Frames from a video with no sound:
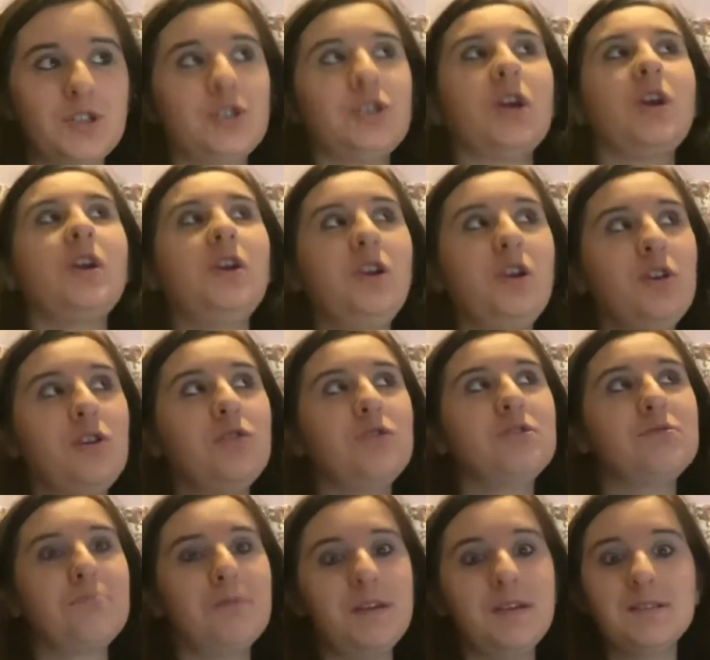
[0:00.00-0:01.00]
a huge
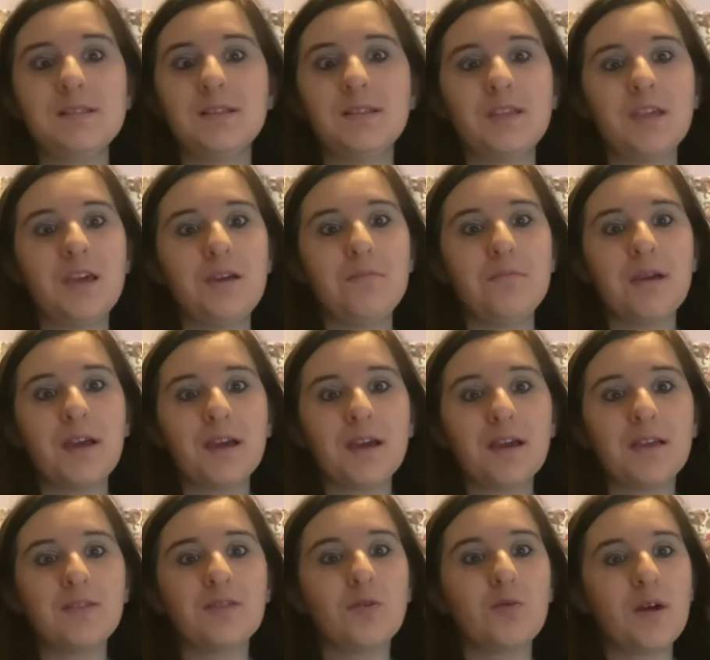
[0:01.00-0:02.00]
piece of theming,
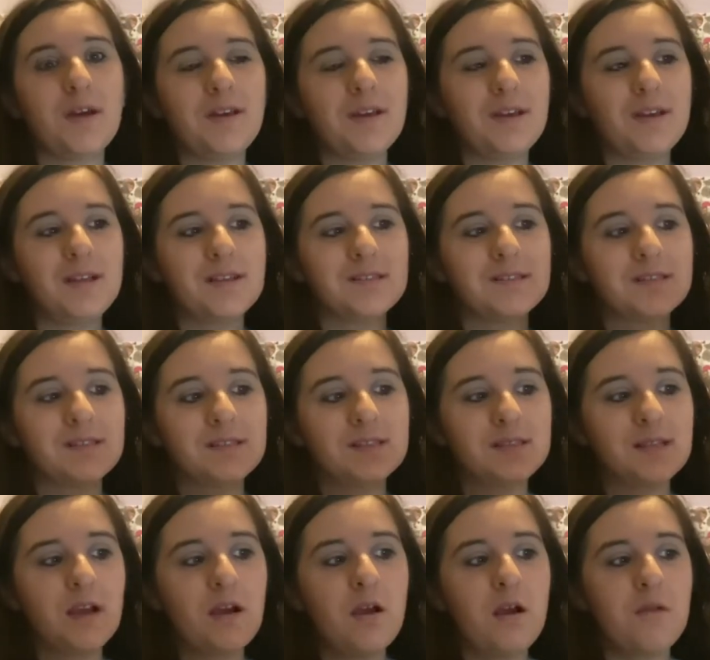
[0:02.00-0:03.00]
and the way it's
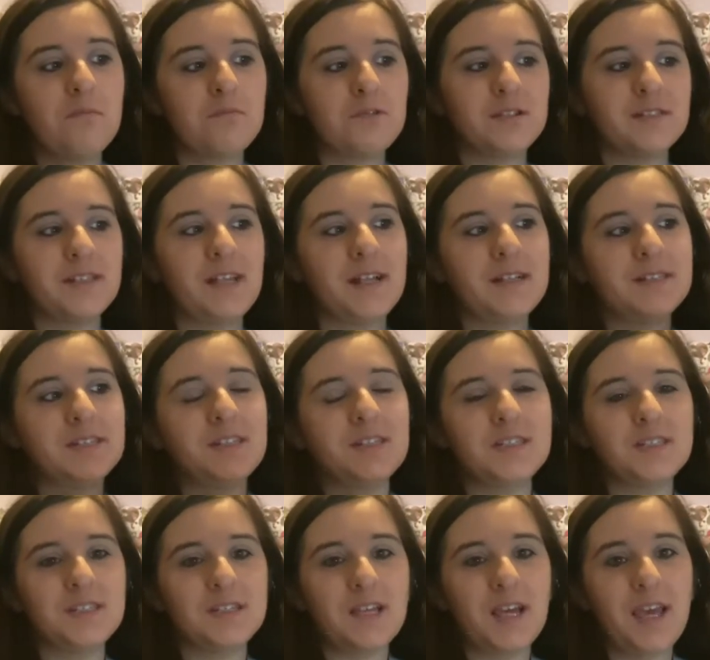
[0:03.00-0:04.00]

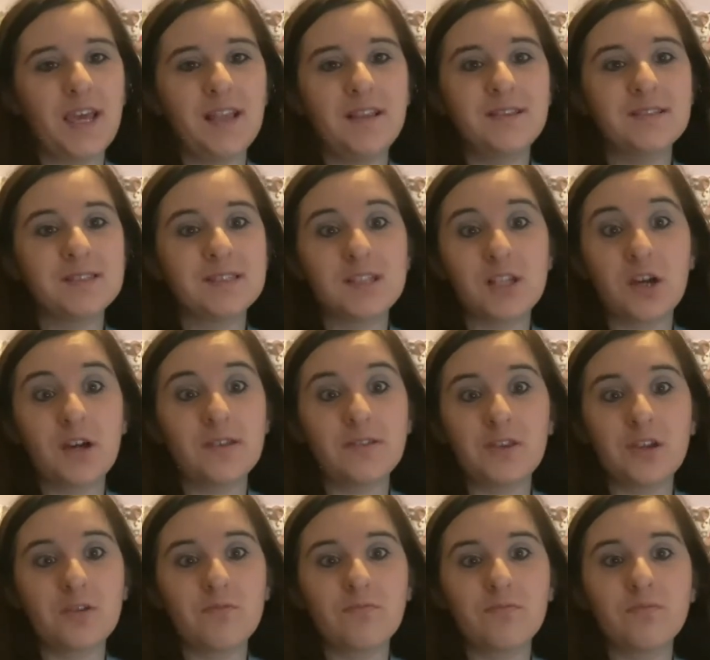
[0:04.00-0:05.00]
presented inside
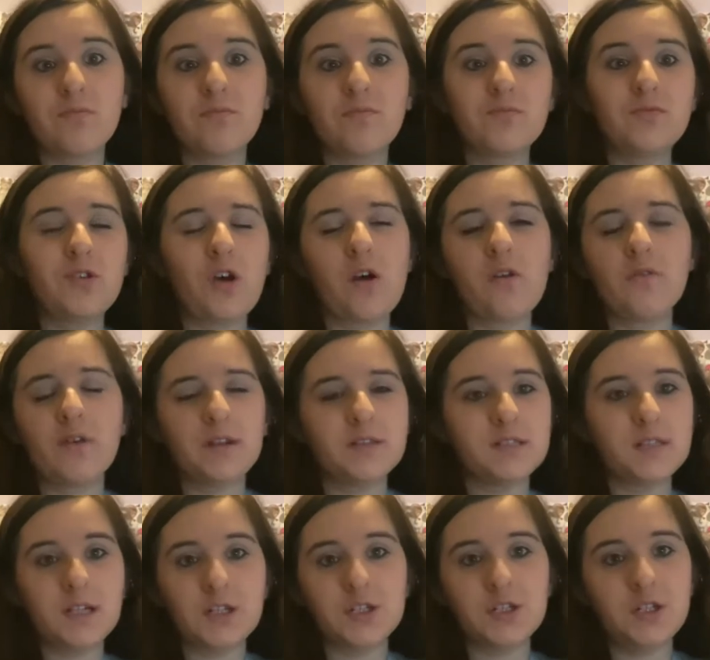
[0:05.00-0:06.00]
the dark ride
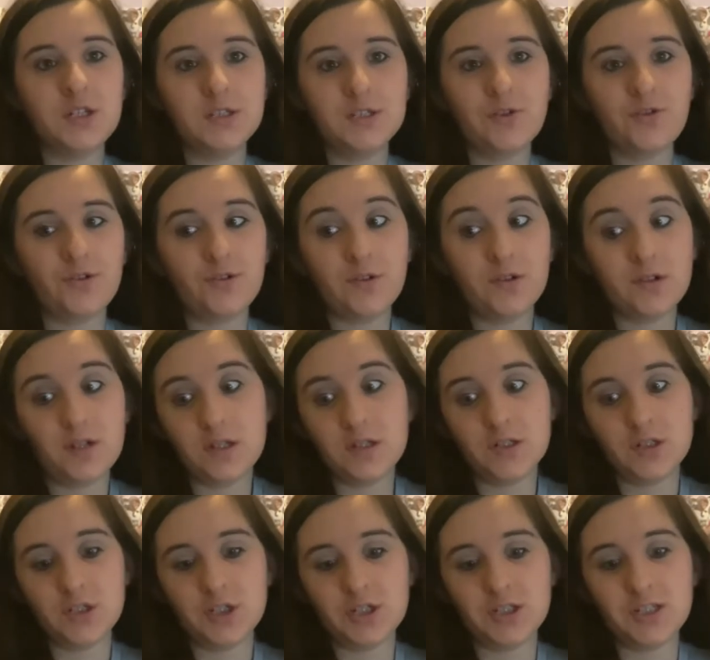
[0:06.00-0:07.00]
section is
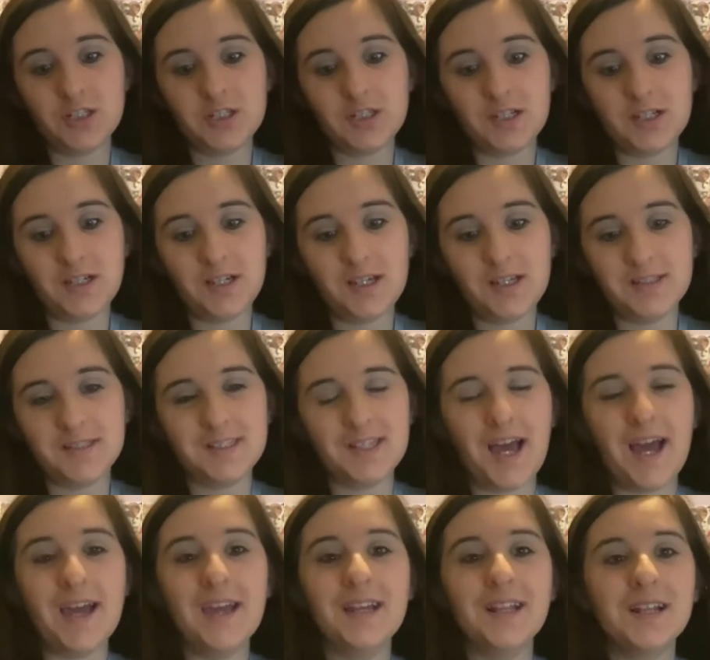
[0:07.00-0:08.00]
just
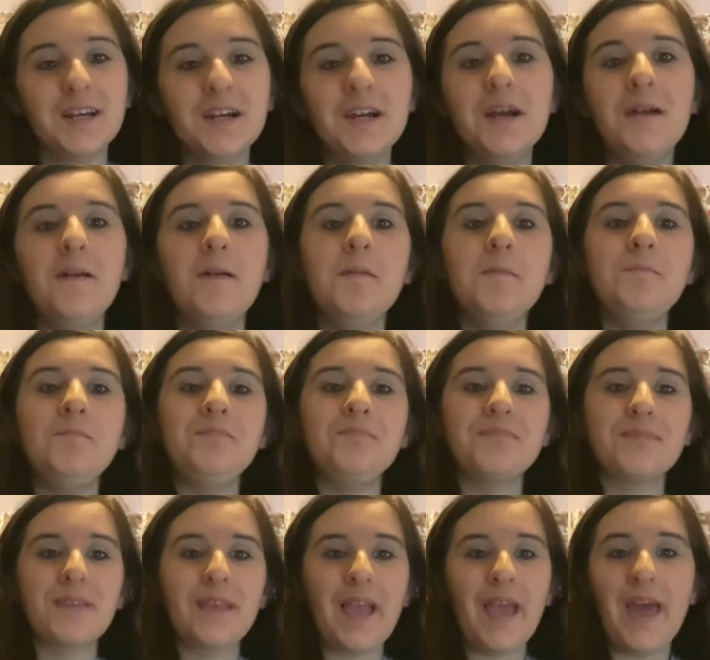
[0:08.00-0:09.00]
insane.
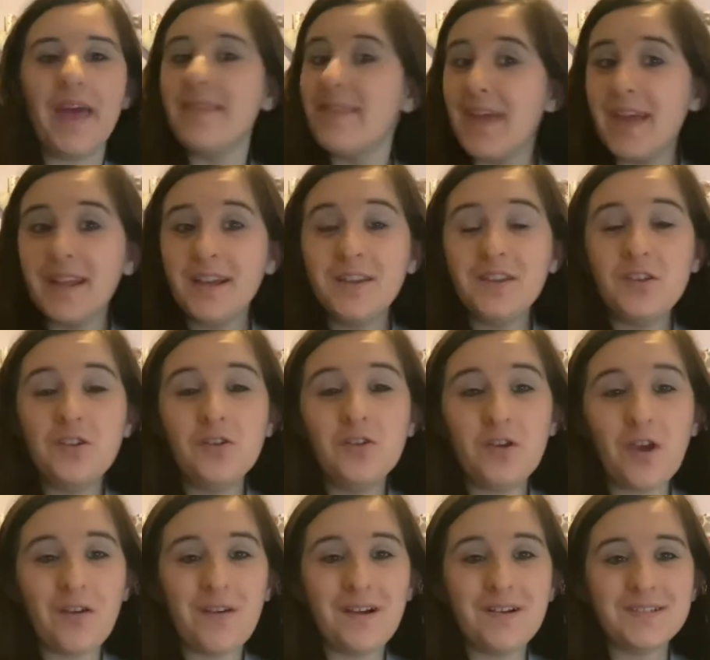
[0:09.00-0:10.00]
And then you go
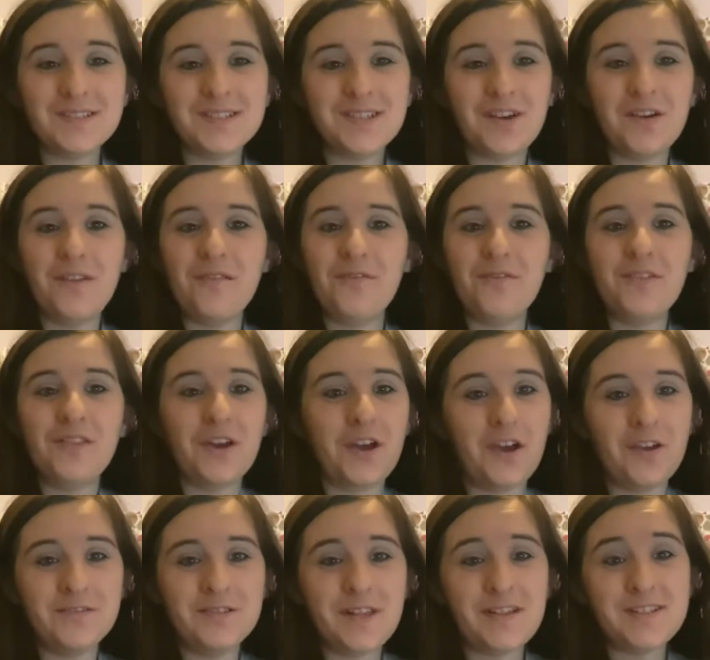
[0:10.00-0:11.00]
outside for the
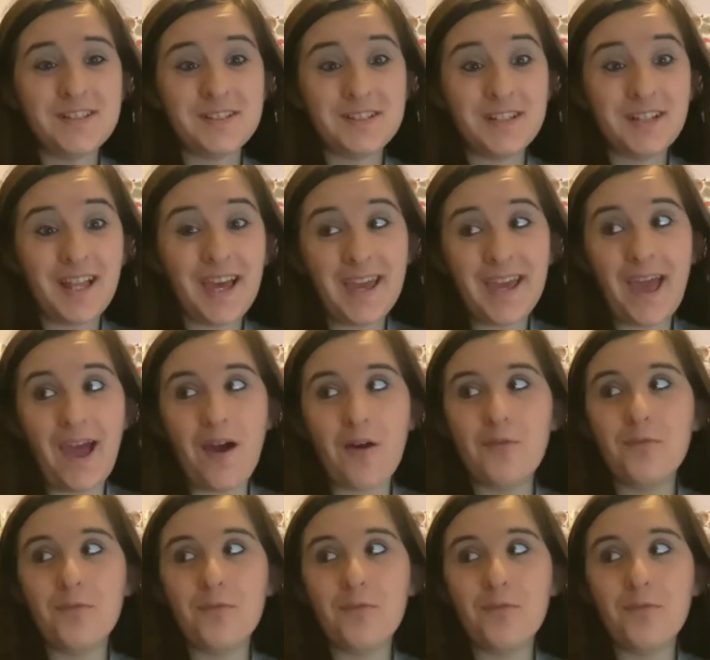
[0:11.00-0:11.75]
coaster layout.